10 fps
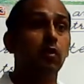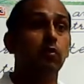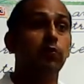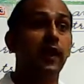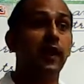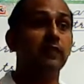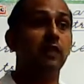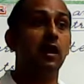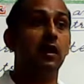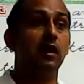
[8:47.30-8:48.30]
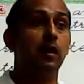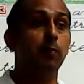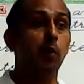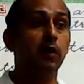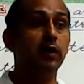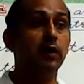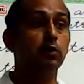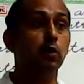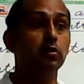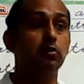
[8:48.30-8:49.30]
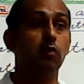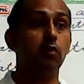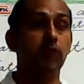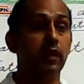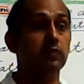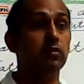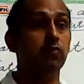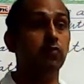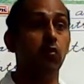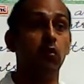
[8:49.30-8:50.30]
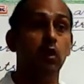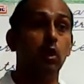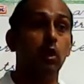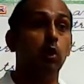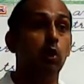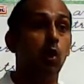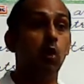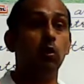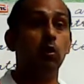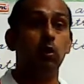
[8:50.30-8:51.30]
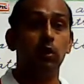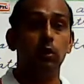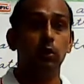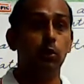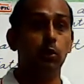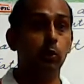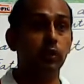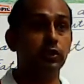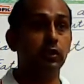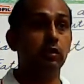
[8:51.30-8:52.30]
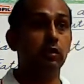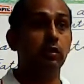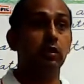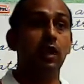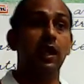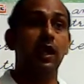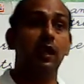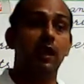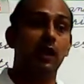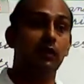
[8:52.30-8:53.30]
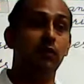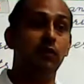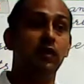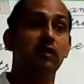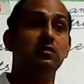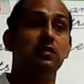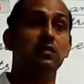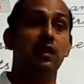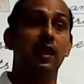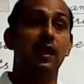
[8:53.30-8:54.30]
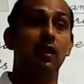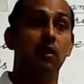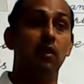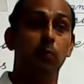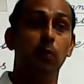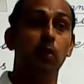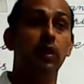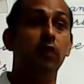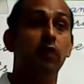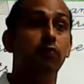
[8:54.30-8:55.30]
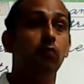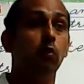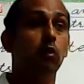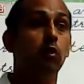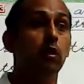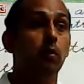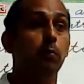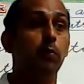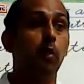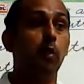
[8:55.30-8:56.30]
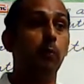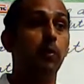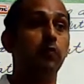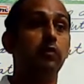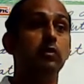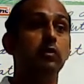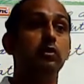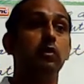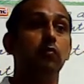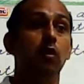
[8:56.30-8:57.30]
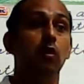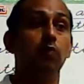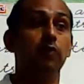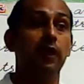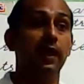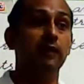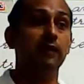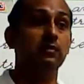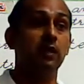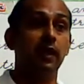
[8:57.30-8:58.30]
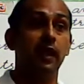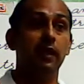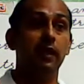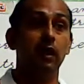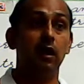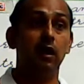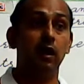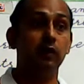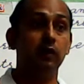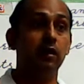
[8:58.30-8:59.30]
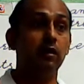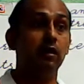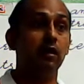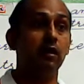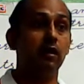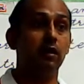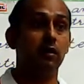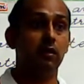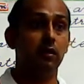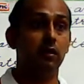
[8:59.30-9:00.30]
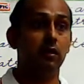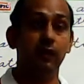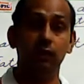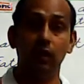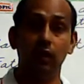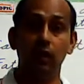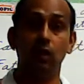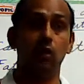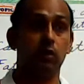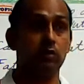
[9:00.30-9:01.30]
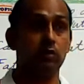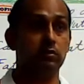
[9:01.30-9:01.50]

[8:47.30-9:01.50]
fats are important sources of energy for long duration activities and important for proper functioning of legs and other internal organs.